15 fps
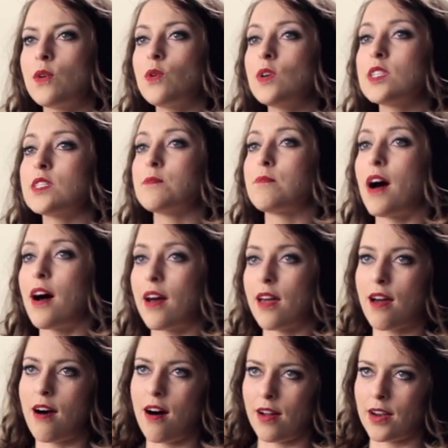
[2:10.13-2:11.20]
Who is
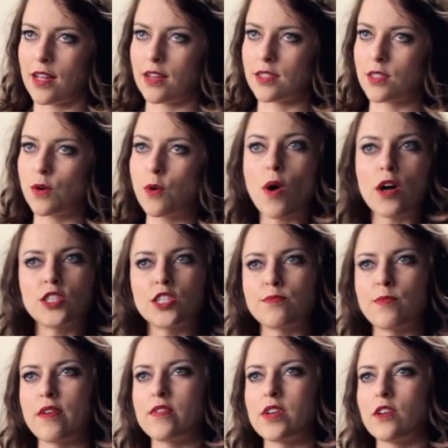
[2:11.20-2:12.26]
my audience? Who
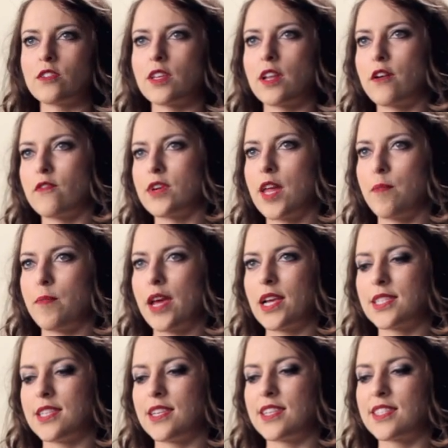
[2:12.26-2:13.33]
watches my videos on everyday
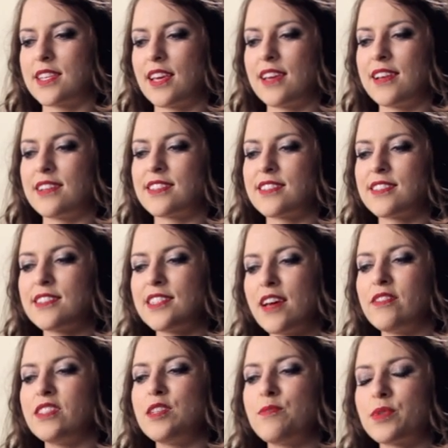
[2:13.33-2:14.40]
basis? It's
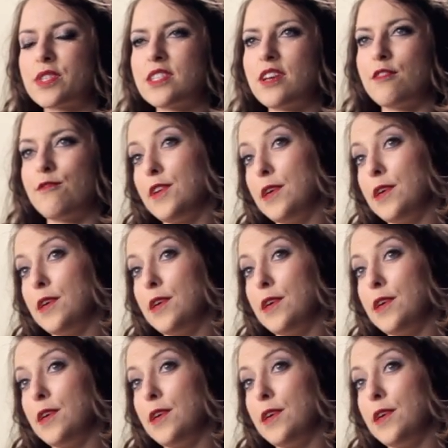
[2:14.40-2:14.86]
70%